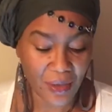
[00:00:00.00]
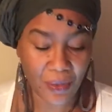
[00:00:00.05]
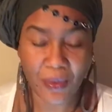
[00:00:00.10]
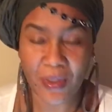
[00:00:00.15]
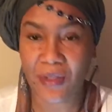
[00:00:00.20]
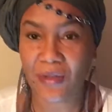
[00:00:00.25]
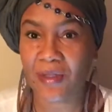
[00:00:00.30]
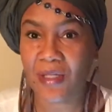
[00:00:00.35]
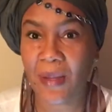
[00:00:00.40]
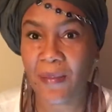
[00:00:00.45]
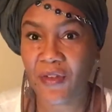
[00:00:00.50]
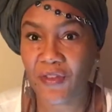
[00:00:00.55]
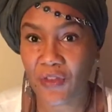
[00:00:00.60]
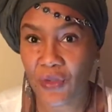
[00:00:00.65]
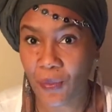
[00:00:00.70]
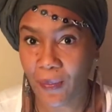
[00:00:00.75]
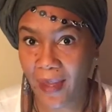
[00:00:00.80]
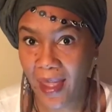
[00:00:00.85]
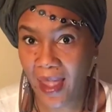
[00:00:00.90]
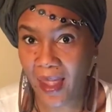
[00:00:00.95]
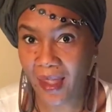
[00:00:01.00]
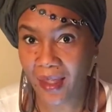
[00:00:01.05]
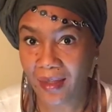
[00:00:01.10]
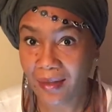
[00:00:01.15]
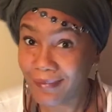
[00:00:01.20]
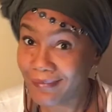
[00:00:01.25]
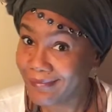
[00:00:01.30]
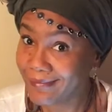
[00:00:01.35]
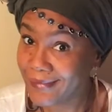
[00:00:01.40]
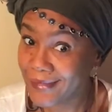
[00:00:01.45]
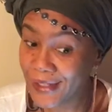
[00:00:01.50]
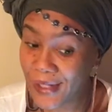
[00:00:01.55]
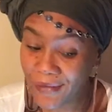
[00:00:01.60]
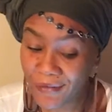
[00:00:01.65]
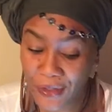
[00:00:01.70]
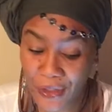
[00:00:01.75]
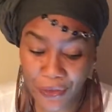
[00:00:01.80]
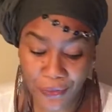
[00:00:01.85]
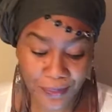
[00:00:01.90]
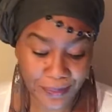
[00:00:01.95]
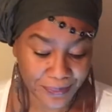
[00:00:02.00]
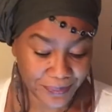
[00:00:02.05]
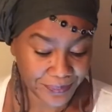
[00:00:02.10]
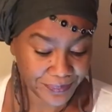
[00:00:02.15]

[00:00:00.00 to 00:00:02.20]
Well, some of you may. You never know.